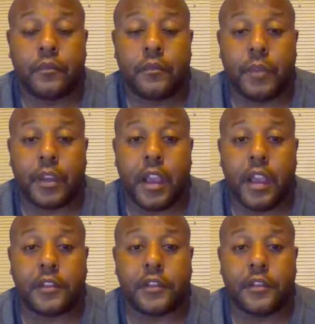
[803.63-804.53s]

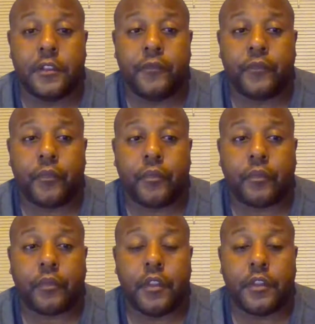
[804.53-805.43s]
Because
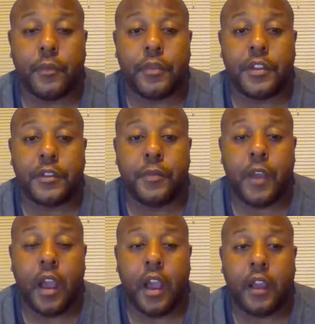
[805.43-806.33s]
some of these
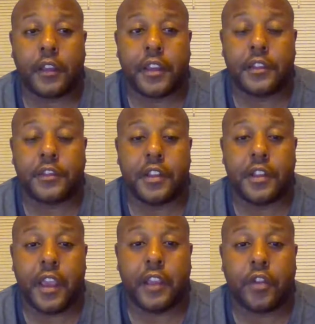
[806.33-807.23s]
kids
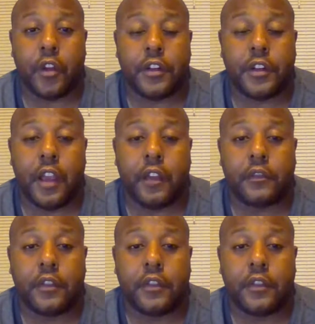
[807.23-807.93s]
today are turning out